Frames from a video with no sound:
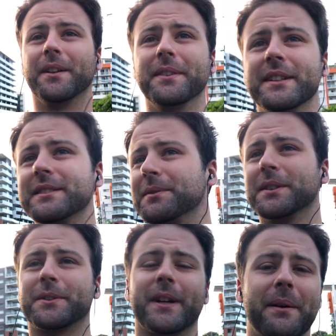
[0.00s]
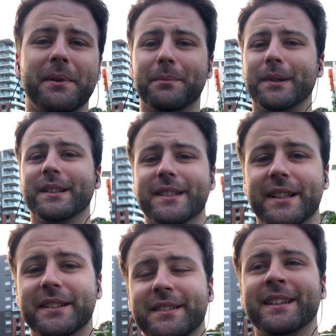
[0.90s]
kilometers. I'm not sure how many miles
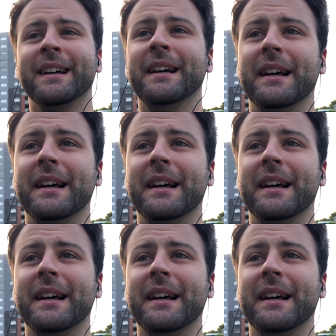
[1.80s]
that is,